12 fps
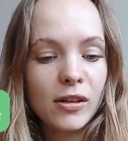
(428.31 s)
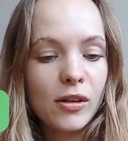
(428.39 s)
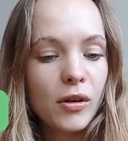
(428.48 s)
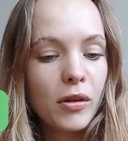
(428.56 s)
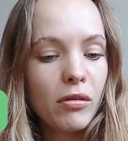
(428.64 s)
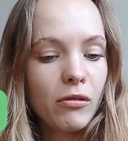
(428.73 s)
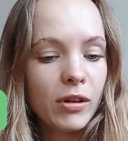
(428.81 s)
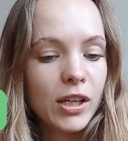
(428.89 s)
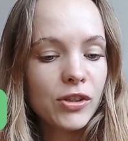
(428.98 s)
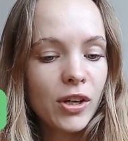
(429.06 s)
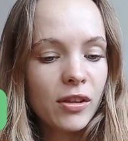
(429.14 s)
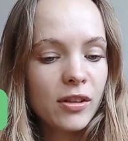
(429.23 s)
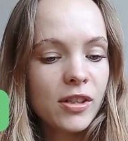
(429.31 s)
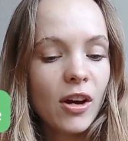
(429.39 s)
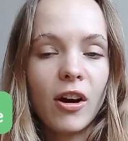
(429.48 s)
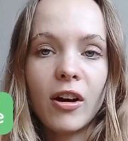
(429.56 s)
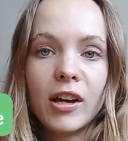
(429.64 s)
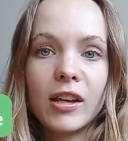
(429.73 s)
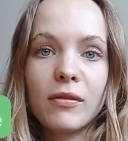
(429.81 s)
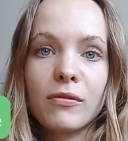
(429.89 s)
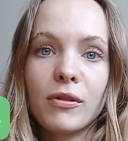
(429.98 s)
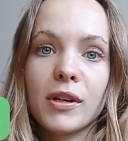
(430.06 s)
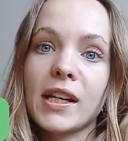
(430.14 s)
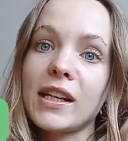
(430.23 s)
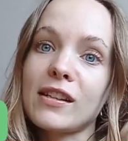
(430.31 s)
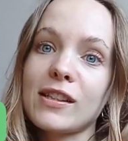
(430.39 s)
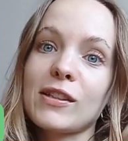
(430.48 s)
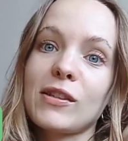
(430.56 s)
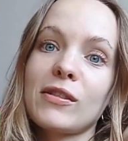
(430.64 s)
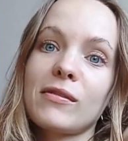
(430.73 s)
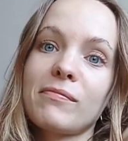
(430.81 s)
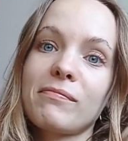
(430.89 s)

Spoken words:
look through each other's eye for an instant?"